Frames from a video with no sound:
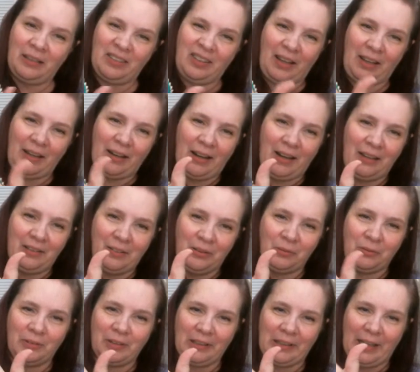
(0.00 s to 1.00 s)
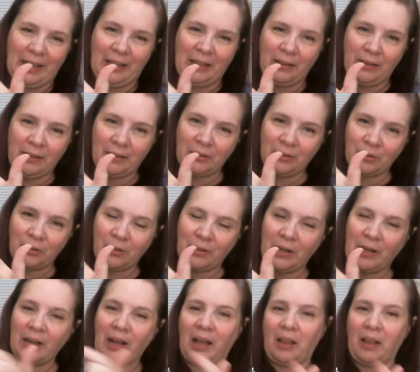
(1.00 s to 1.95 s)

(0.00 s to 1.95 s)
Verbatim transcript: because I, I don't like this green.